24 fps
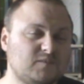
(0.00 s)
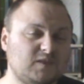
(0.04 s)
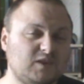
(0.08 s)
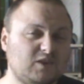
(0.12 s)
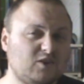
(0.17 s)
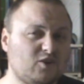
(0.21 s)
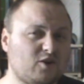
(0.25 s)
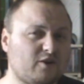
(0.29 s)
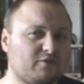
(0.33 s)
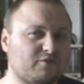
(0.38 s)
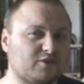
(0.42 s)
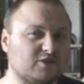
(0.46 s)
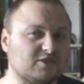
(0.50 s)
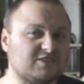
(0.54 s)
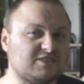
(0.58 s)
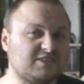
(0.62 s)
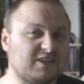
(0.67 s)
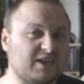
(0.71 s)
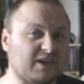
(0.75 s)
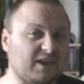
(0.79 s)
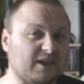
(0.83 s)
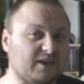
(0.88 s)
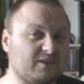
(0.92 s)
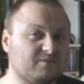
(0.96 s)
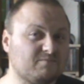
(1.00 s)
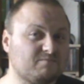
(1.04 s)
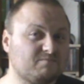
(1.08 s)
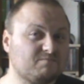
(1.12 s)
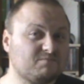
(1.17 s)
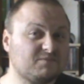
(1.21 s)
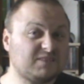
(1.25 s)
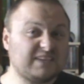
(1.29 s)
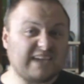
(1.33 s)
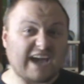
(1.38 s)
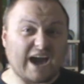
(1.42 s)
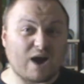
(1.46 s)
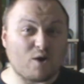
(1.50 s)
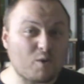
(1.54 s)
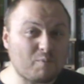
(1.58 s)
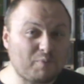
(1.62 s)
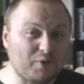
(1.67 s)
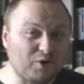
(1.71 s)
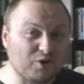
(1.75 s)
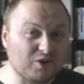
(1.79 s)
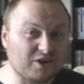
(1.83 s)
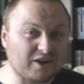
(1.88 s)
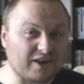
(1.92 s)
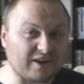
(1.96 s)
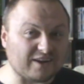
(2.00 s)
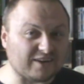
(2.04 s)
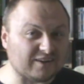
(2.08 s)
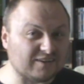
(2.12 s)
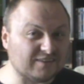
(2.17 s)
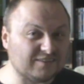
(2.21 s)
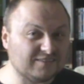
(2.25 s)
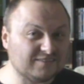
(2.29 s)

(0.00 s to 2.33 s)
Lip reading: You know I've got to say it. Cowabunga!